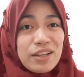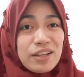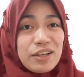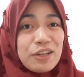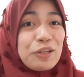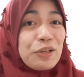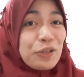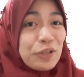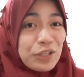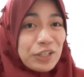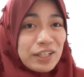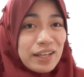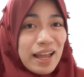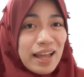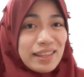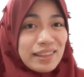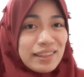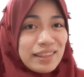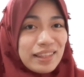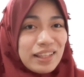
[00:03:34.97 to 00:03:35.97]
learn
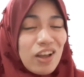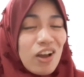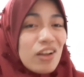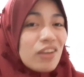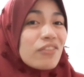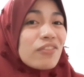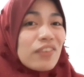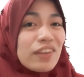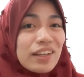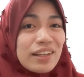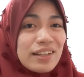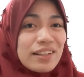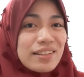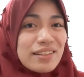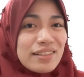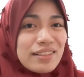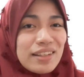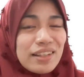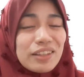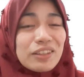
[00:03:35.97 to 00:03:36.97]
that
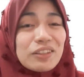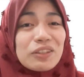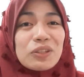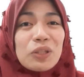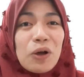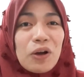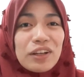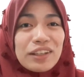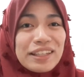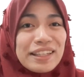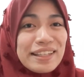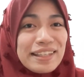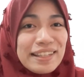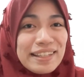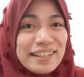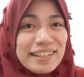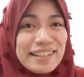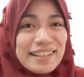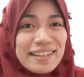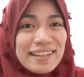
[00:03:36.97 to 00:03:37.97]
confidence in
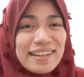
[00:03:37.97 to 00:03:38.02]
talking